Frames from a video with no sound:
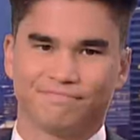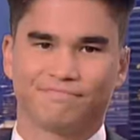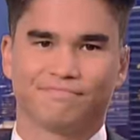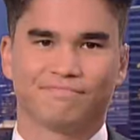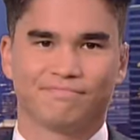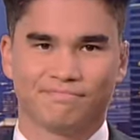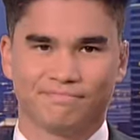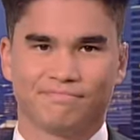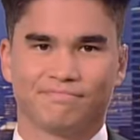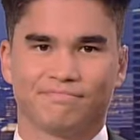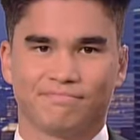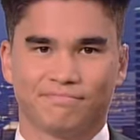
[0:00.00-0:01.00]

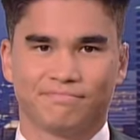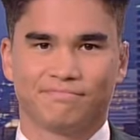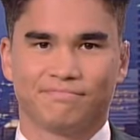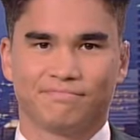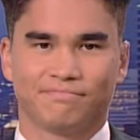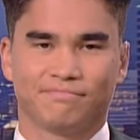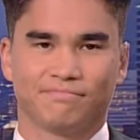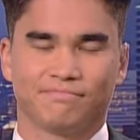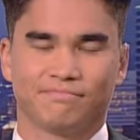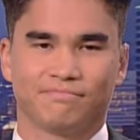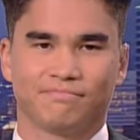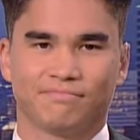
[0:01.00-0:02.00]

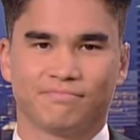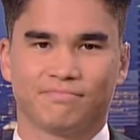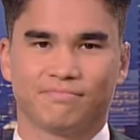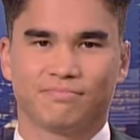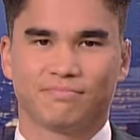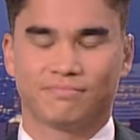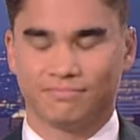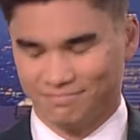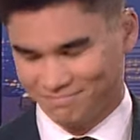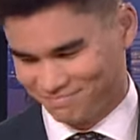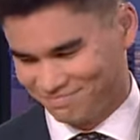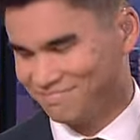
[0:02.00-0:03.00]

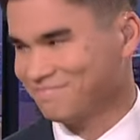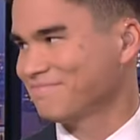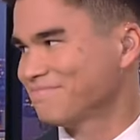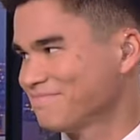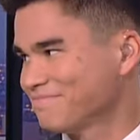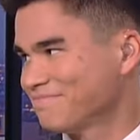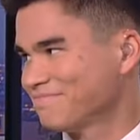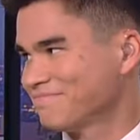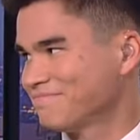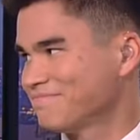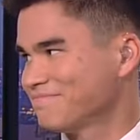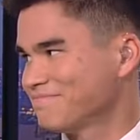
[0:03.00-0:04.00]

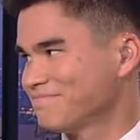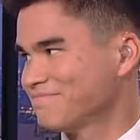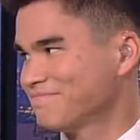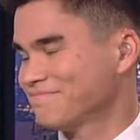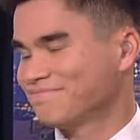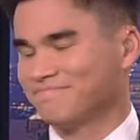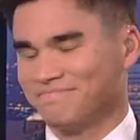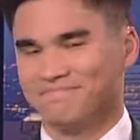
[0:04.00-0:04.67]
[no speech]